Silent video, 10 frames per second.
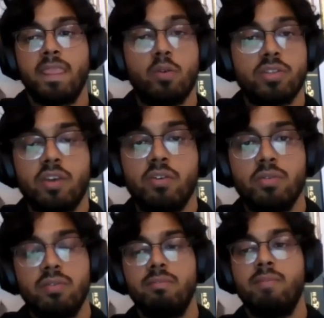Also,
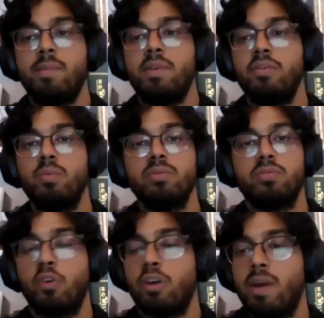maybe you will
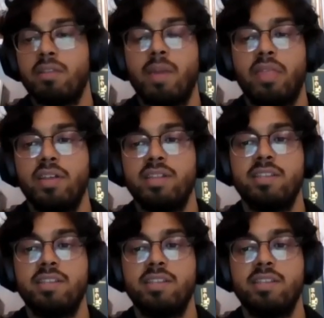talk about the methods